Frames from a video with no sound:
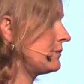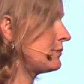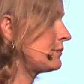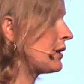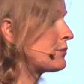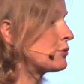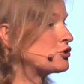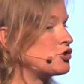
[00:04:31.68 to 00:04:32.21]

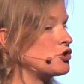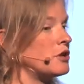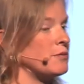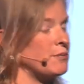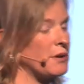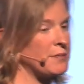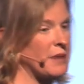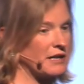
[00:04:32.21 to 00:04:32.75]
People shouldn't
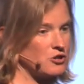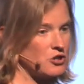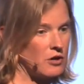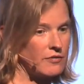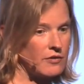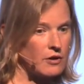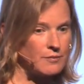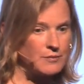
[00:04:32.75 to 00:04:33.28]
be bent
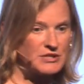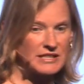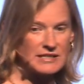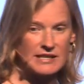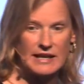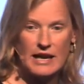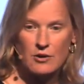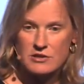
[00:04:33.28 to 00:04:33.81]
over
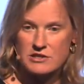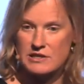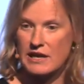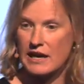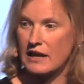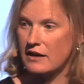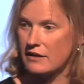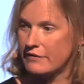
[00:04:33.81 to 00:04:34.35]
16 hours a
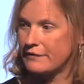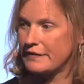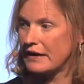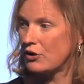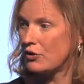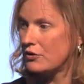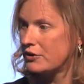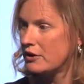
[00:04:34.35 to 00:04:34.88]
day in a
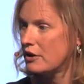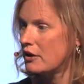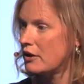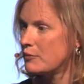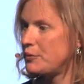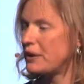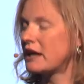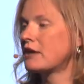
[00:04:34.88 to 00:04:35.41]
field
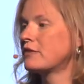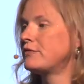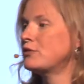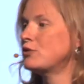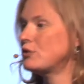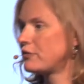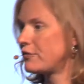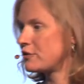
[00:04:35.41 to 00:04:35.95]
picking
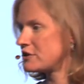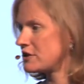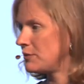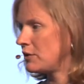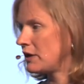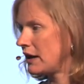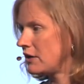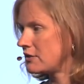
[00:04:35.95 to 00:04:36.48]
food for
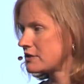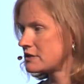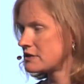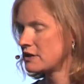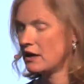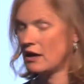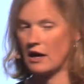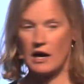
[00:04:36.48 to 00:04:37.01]
someone else.
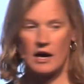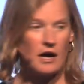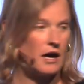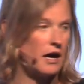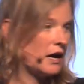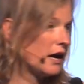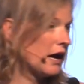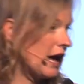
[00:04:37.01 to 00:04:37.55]

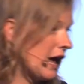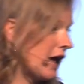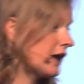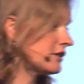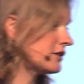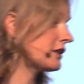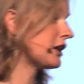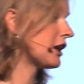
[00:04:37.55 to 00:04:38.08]
Uh,
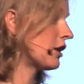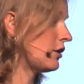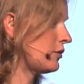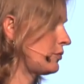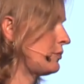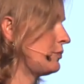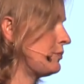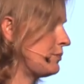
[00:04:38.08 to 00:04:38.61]
and, you know,
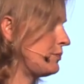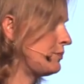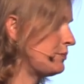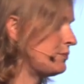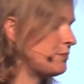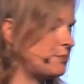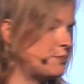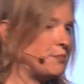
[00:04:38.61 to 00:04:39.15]

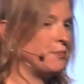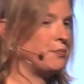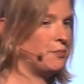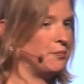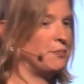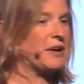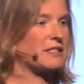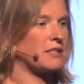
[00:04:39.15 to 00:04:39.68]

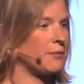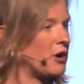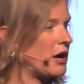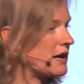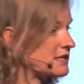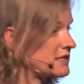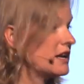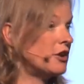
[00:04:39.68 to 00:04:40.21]
big
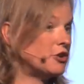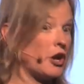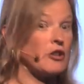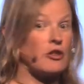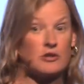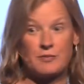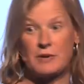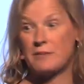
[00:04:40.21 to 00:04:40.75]
surprise, none of
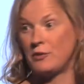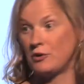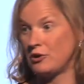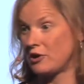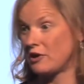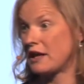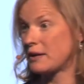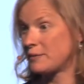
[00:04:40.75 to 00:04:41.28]
those people
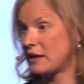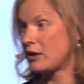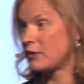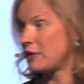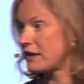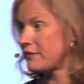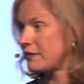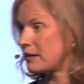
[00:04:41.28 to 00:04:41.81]
look like me or
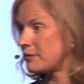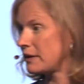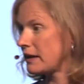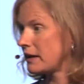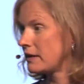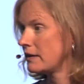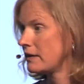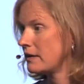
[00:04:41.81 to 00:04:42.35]
my family.
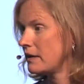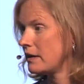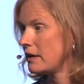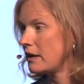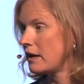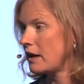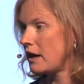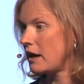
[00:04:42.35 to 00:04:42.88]

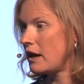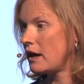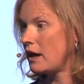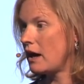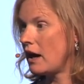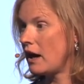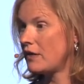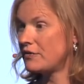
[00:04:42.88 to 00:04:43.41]

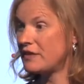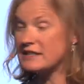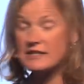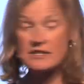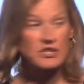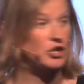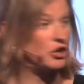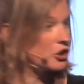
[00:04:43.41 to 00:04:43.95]
Uh, this
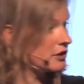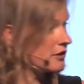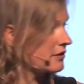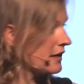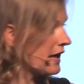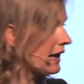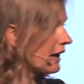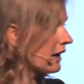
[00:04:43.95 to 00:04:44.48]
is a good
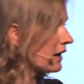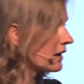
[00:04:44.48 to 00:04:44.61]
thing.